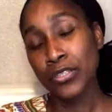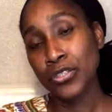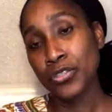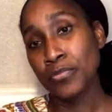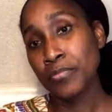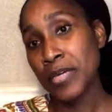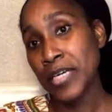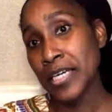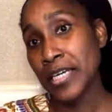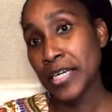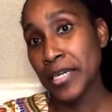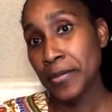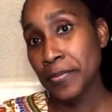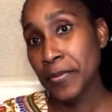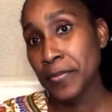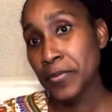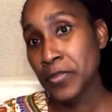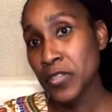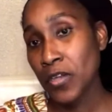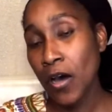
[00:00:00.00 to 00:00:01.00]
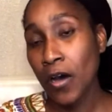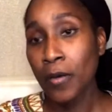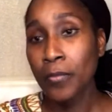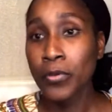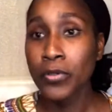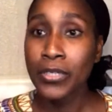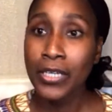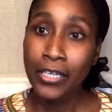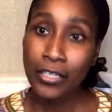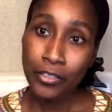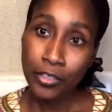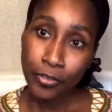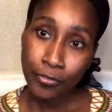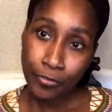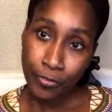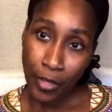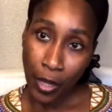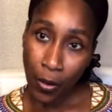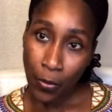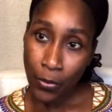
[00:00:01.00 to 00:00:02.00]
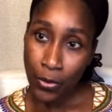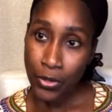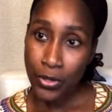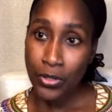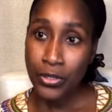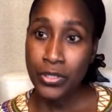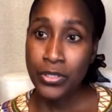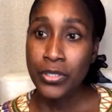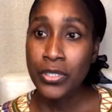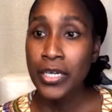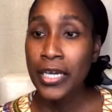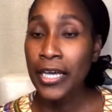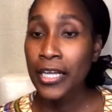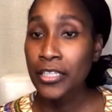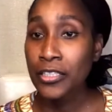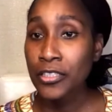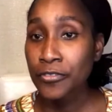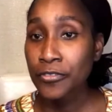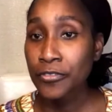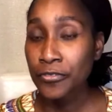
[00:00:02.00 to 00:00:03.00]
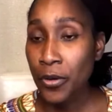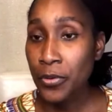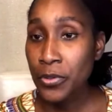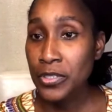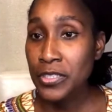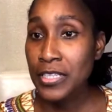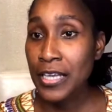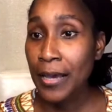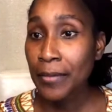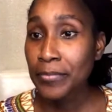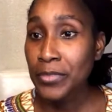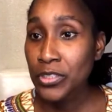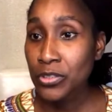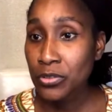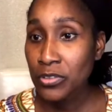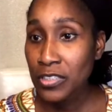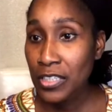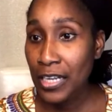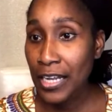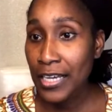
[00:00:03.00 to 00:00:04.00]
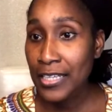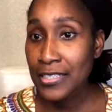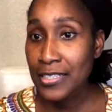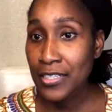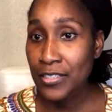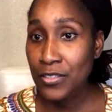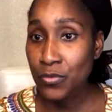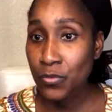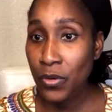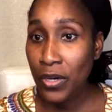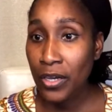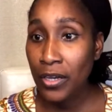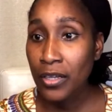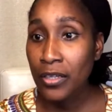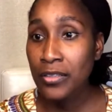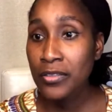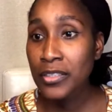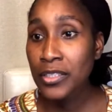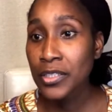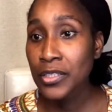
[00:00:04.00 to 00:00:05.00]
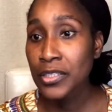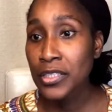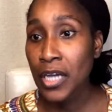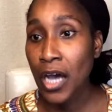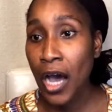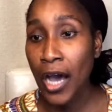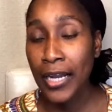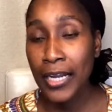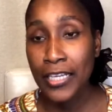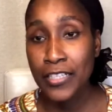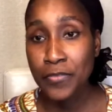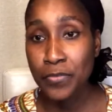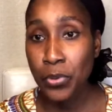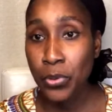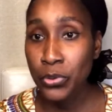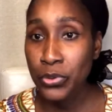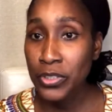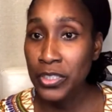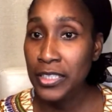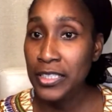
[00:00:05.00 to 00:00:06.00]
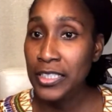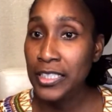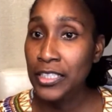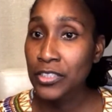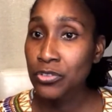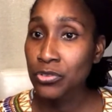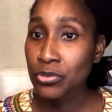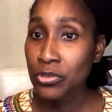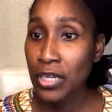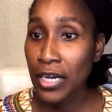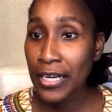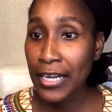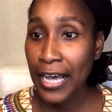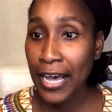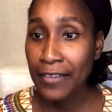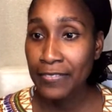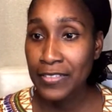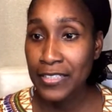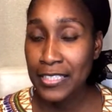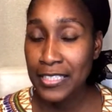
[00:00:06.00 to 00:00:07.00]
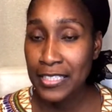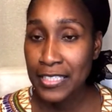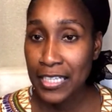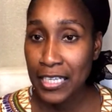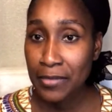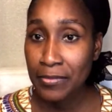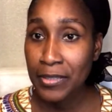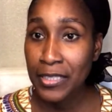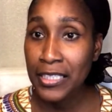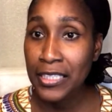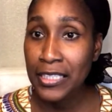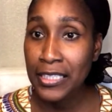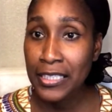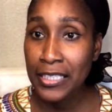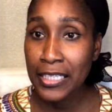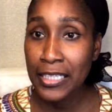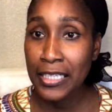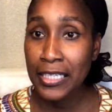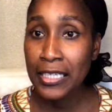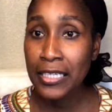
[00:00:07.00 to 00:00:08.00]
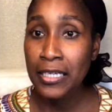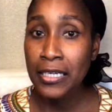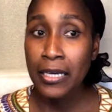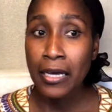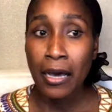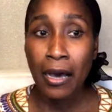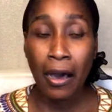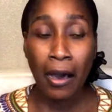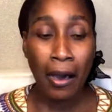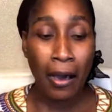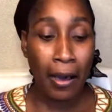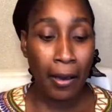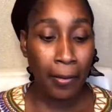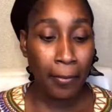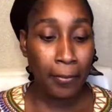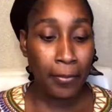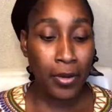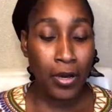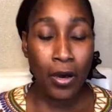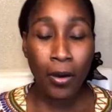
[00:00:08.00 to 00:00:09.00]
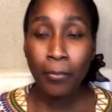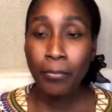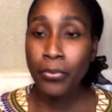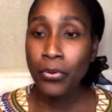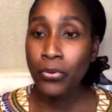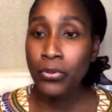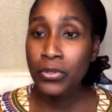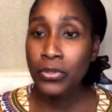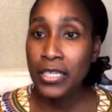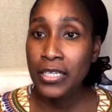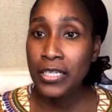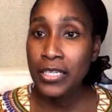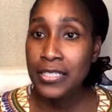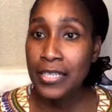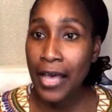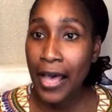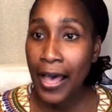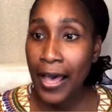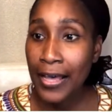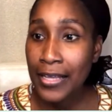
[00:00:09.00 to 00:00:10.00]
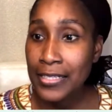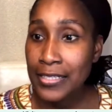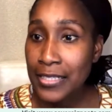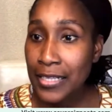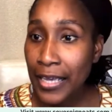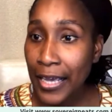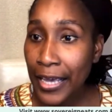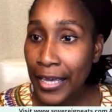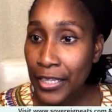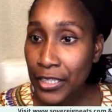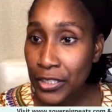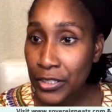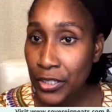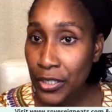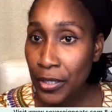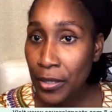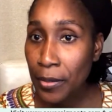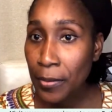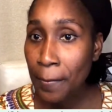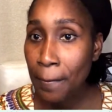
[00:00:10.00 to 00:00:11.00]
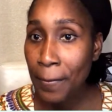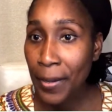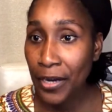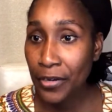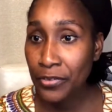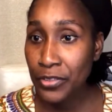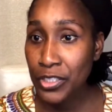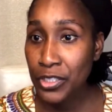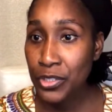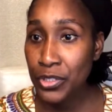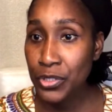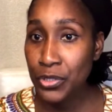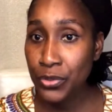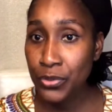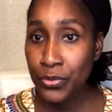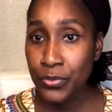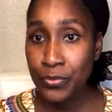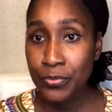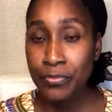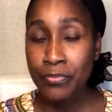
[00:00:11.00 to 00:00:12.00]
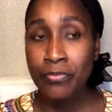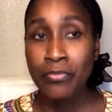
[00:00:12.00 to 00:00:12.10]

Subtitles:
You may hear people talk about elderflower. Elderflowers can be utilized as well. They're not as potent. They do not have the same healing components as elderberries do.